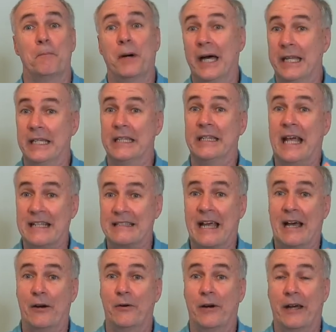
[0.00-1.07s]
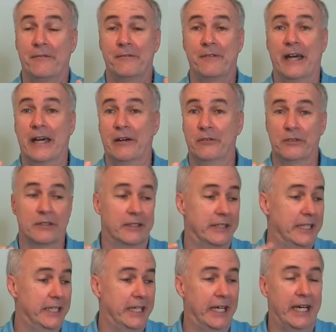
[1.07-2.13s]
But that's how I found
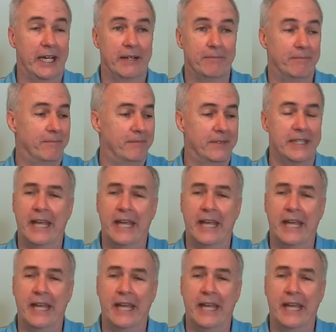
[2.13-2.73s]
the um,